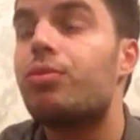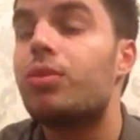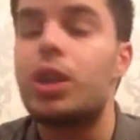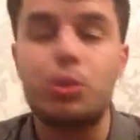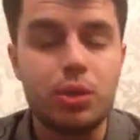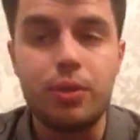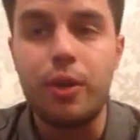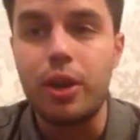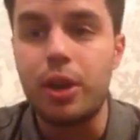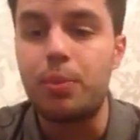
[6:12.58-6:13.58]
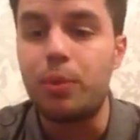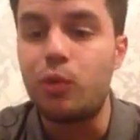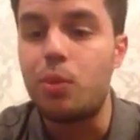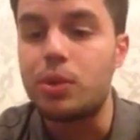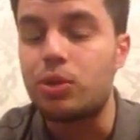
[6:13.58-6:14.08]
This was a very good
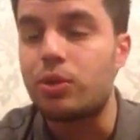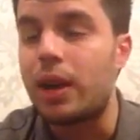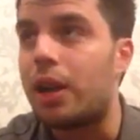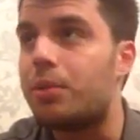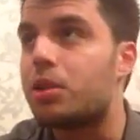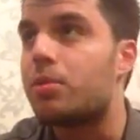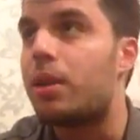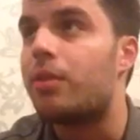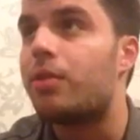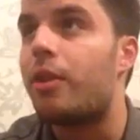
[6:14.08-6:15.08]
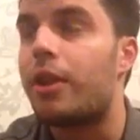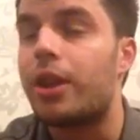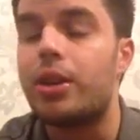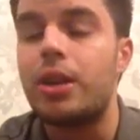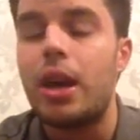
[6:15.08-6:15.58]
performance from Callum Smith, very
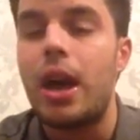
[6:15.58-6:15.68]
good.